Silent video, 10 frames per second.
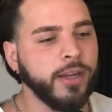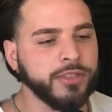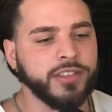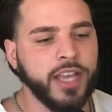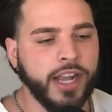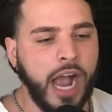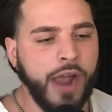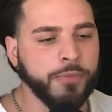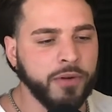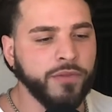I'm just saying
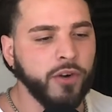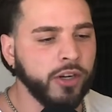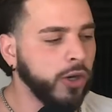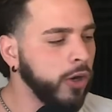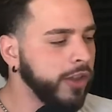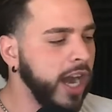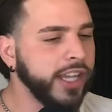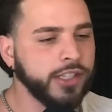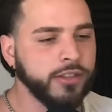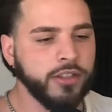I would prefer a girl that I
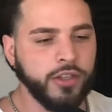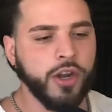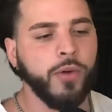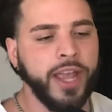could you know,